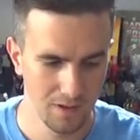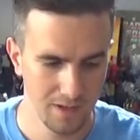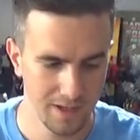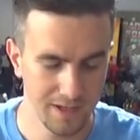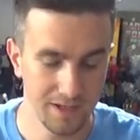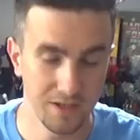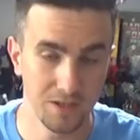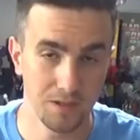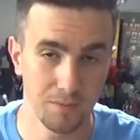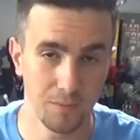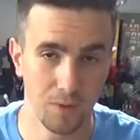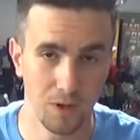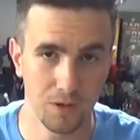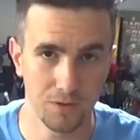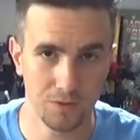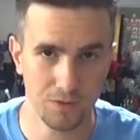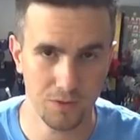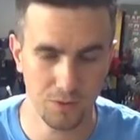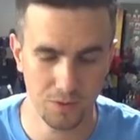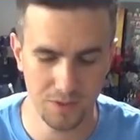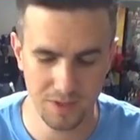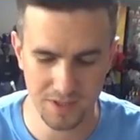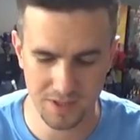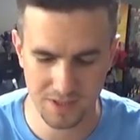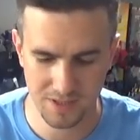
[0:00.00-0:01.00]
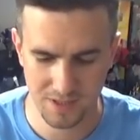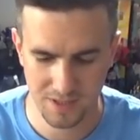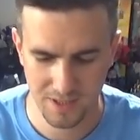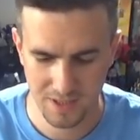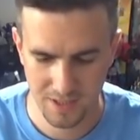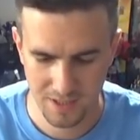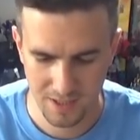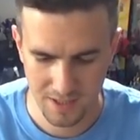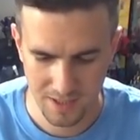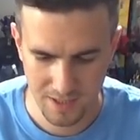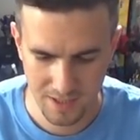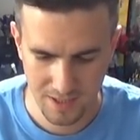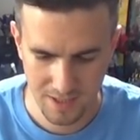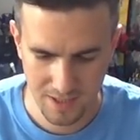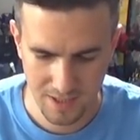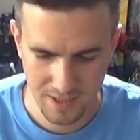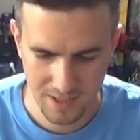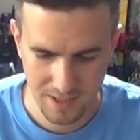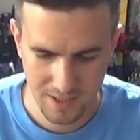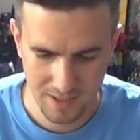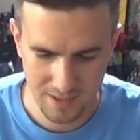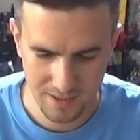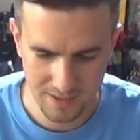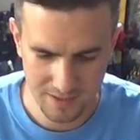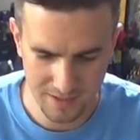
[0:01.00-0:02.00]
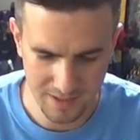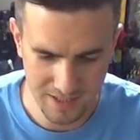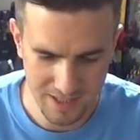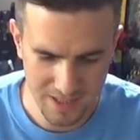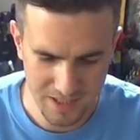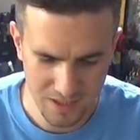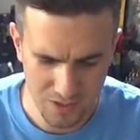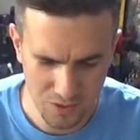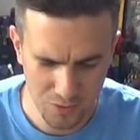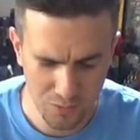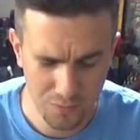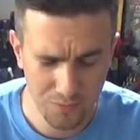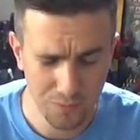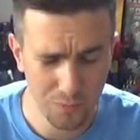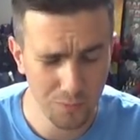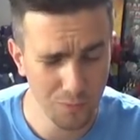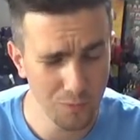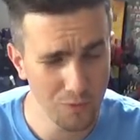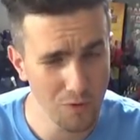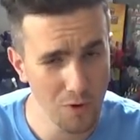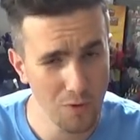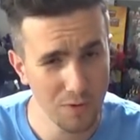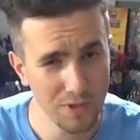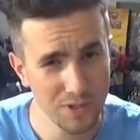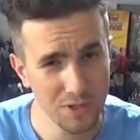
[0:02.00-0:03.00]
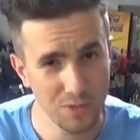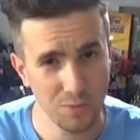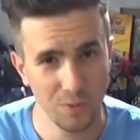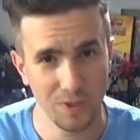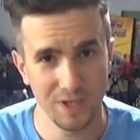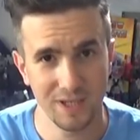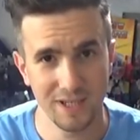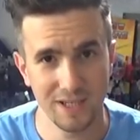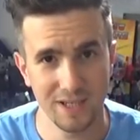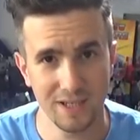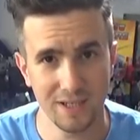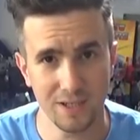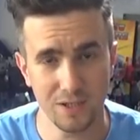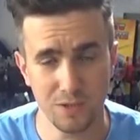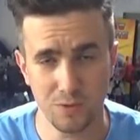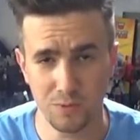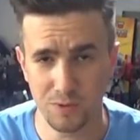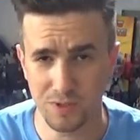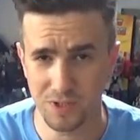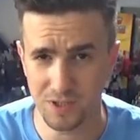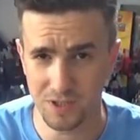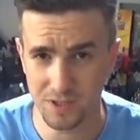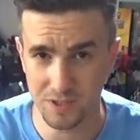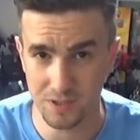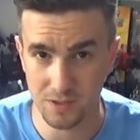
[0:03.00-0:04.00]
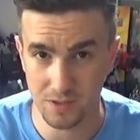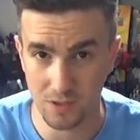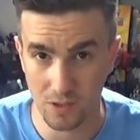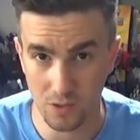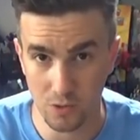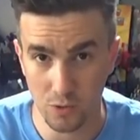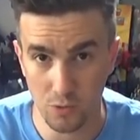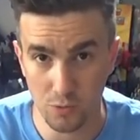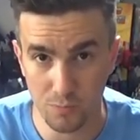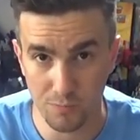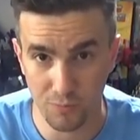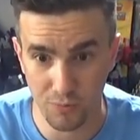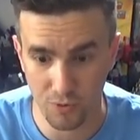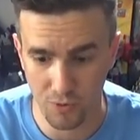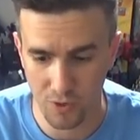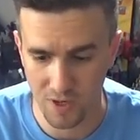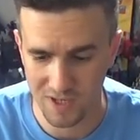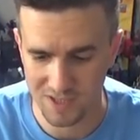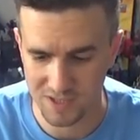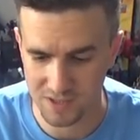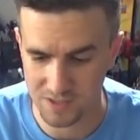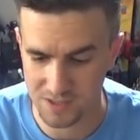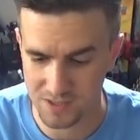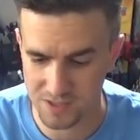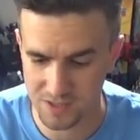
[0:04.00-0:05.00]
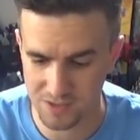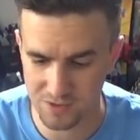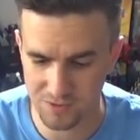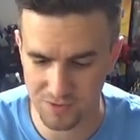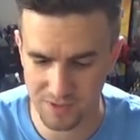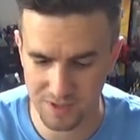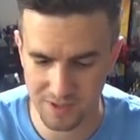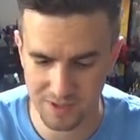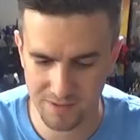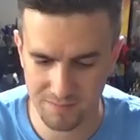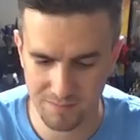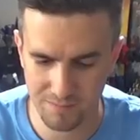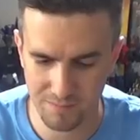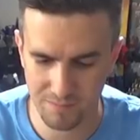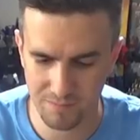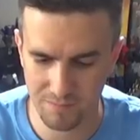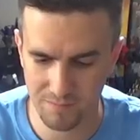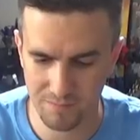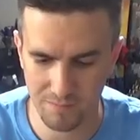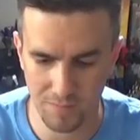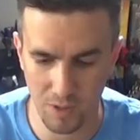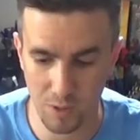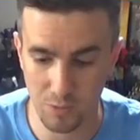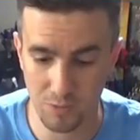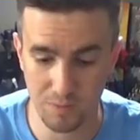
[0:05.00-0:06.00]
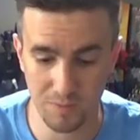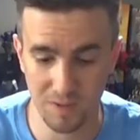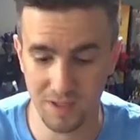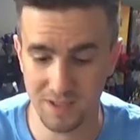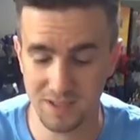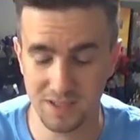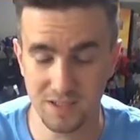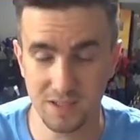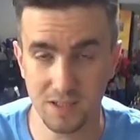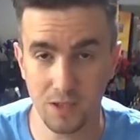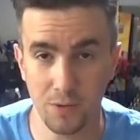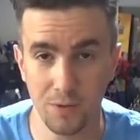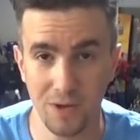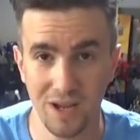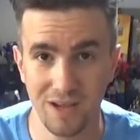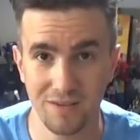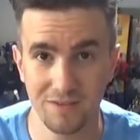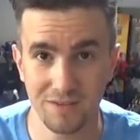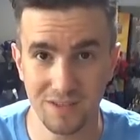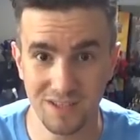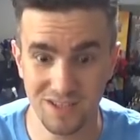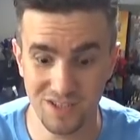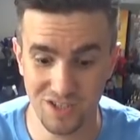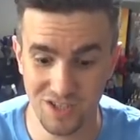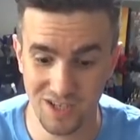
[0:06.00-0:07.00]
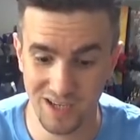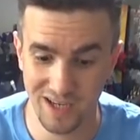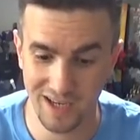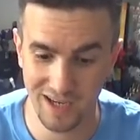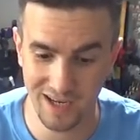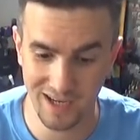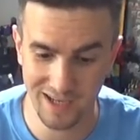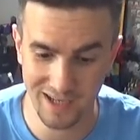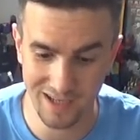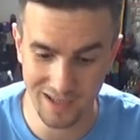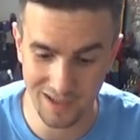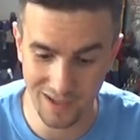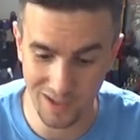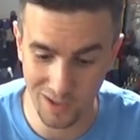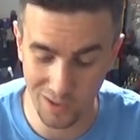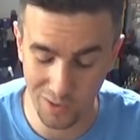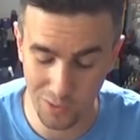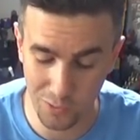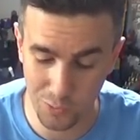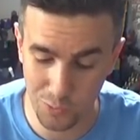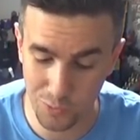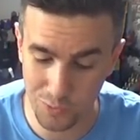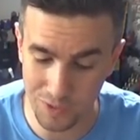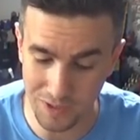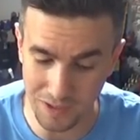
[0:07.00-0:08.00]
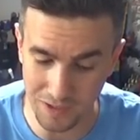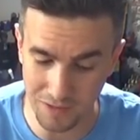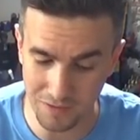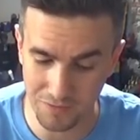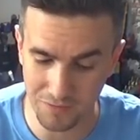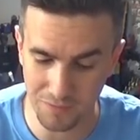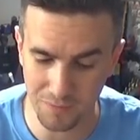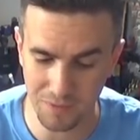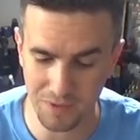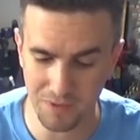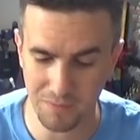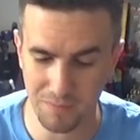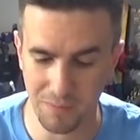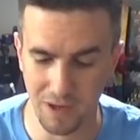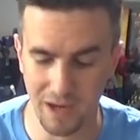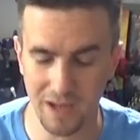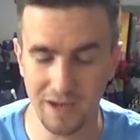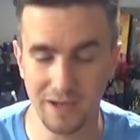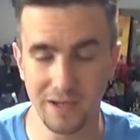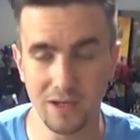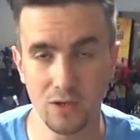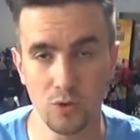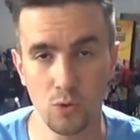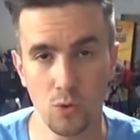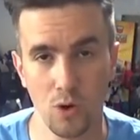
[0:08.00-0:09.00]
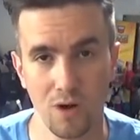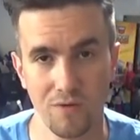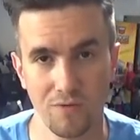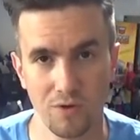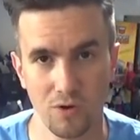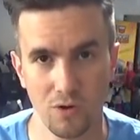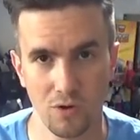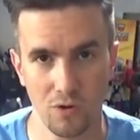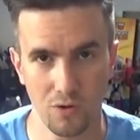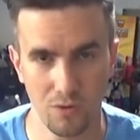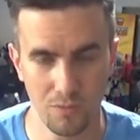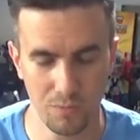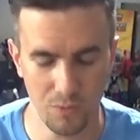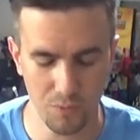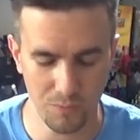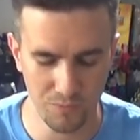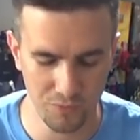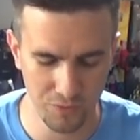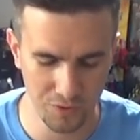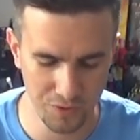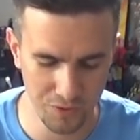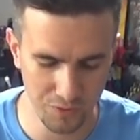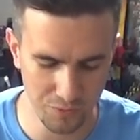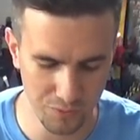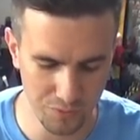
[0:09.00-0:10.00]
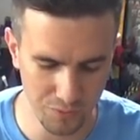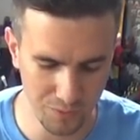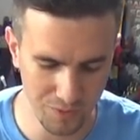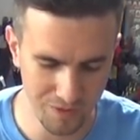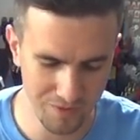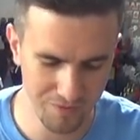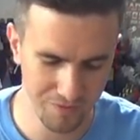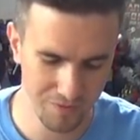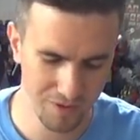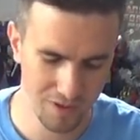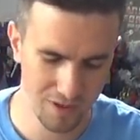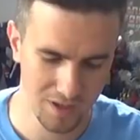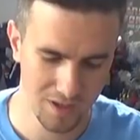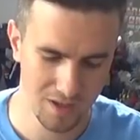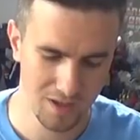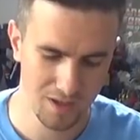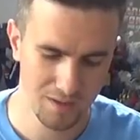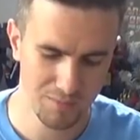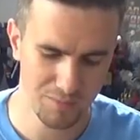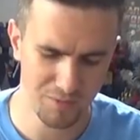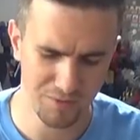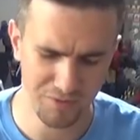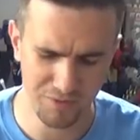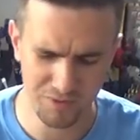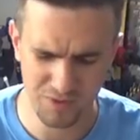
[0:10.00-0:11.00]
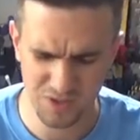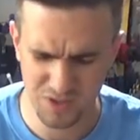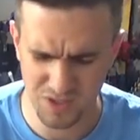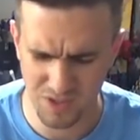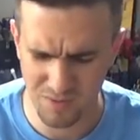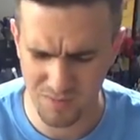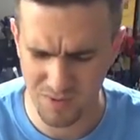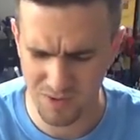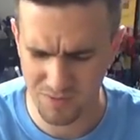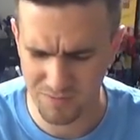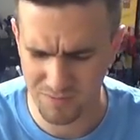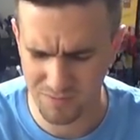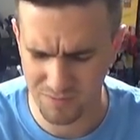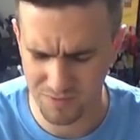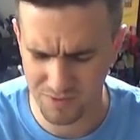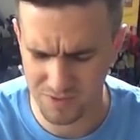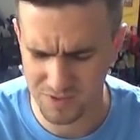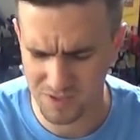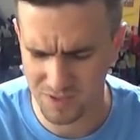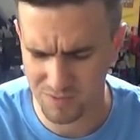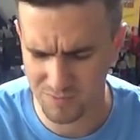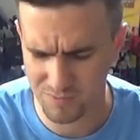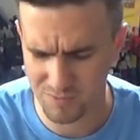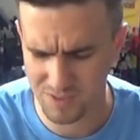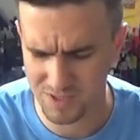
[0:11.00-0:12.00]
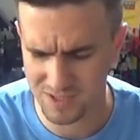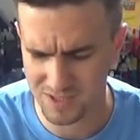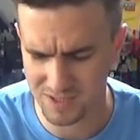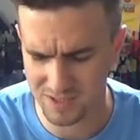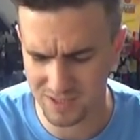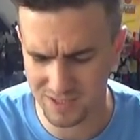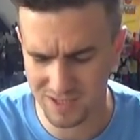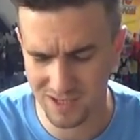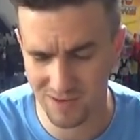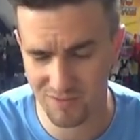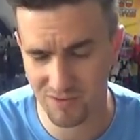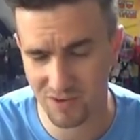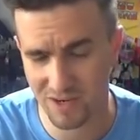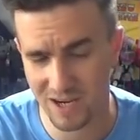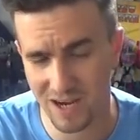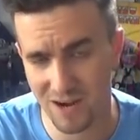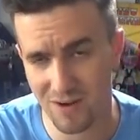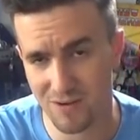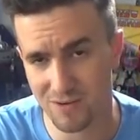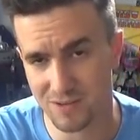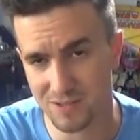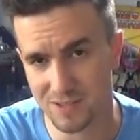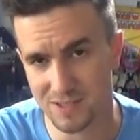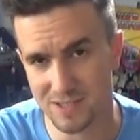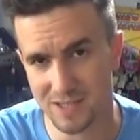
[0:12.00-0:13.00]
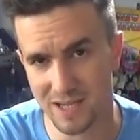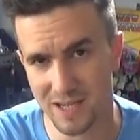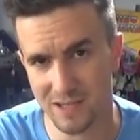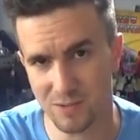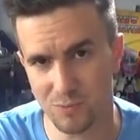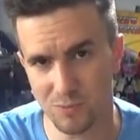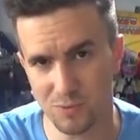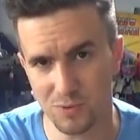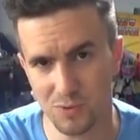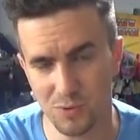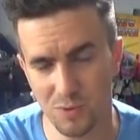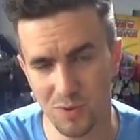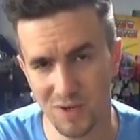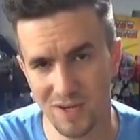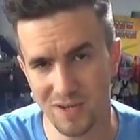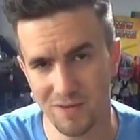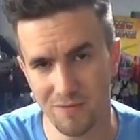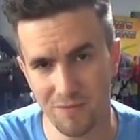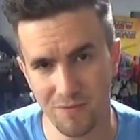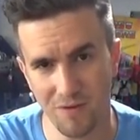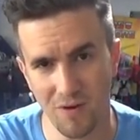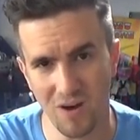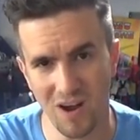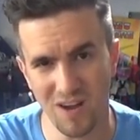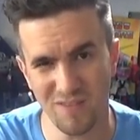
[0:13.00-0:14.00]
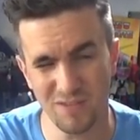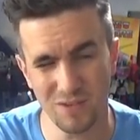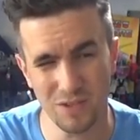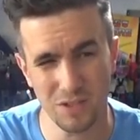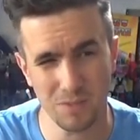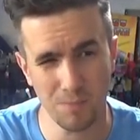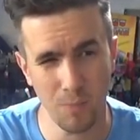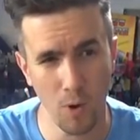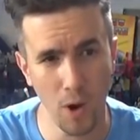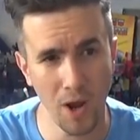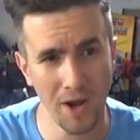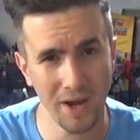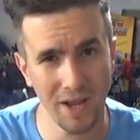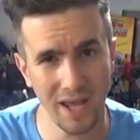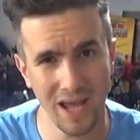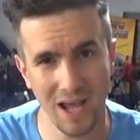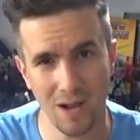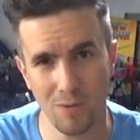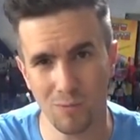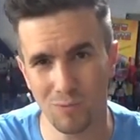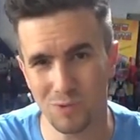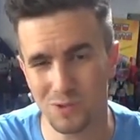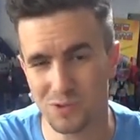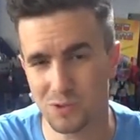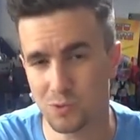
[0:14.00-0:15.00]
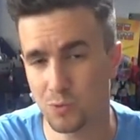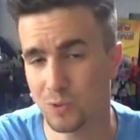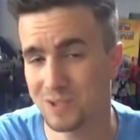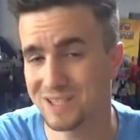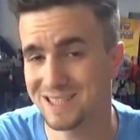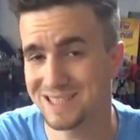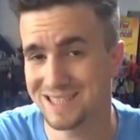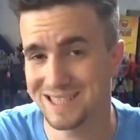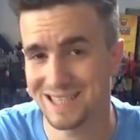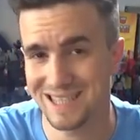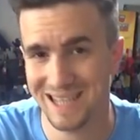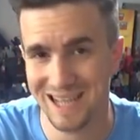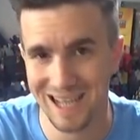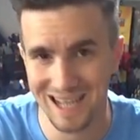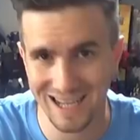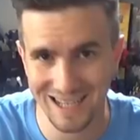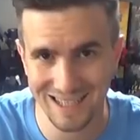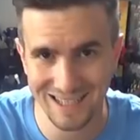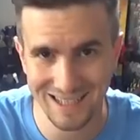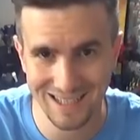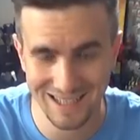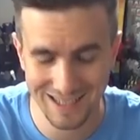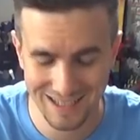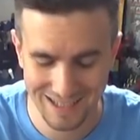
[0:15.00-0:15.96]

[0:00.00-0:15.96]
In Demand Toys. These two were only 20 each, which is a good price considering most places don't have these yet, including the Forbidden Planet, who I've got on pre-order with. But for some reason, the other characters they had were 25 and Spider-Ham was 28.